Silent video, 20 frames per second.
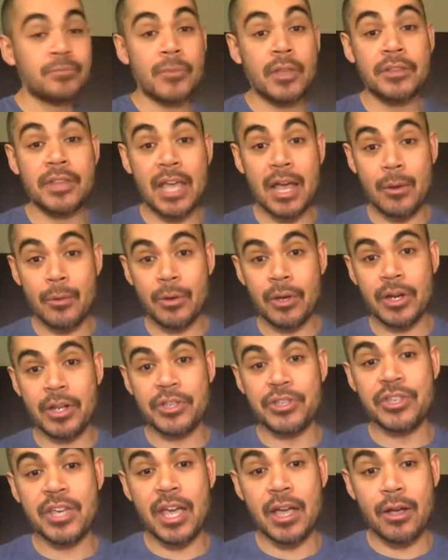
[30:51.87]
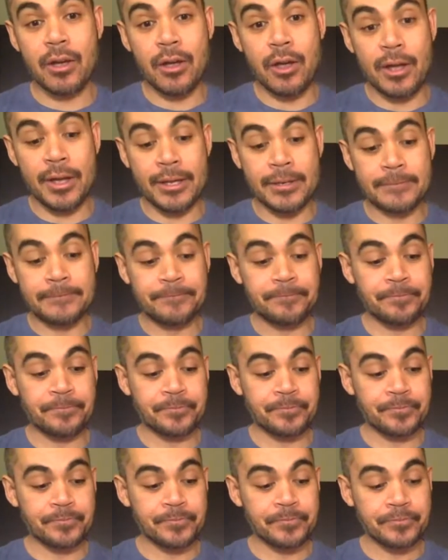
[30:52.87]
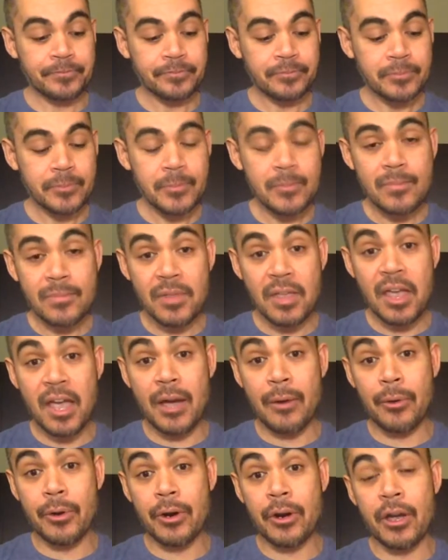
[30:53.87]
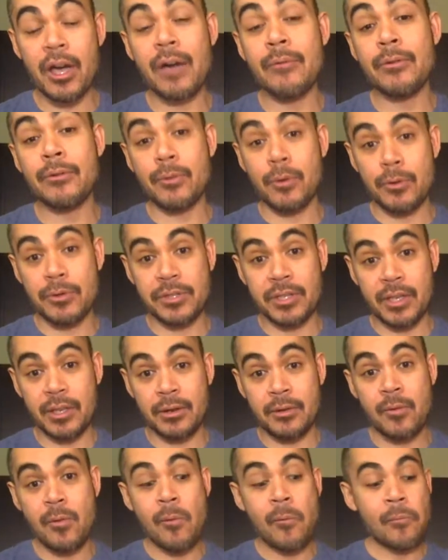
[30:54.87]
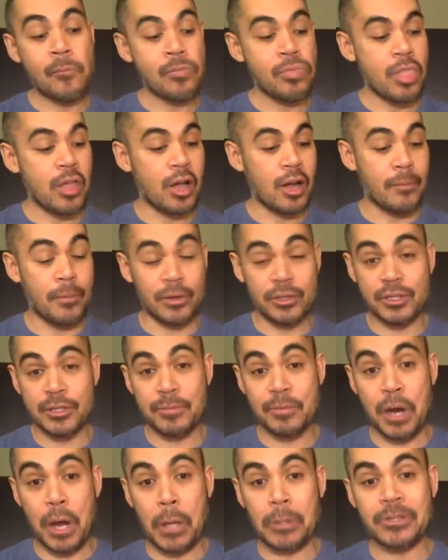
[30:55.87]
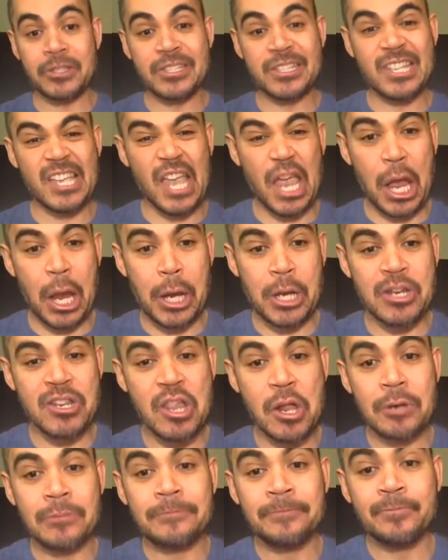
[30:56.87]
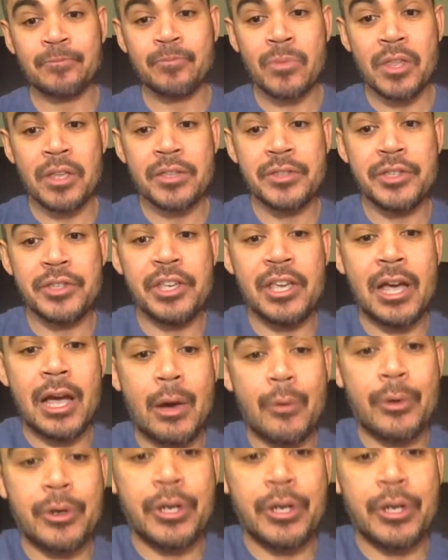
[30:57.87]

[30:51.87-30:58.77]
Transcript: Now we're going to check on our oven roasted Brussels sprouts and see how we're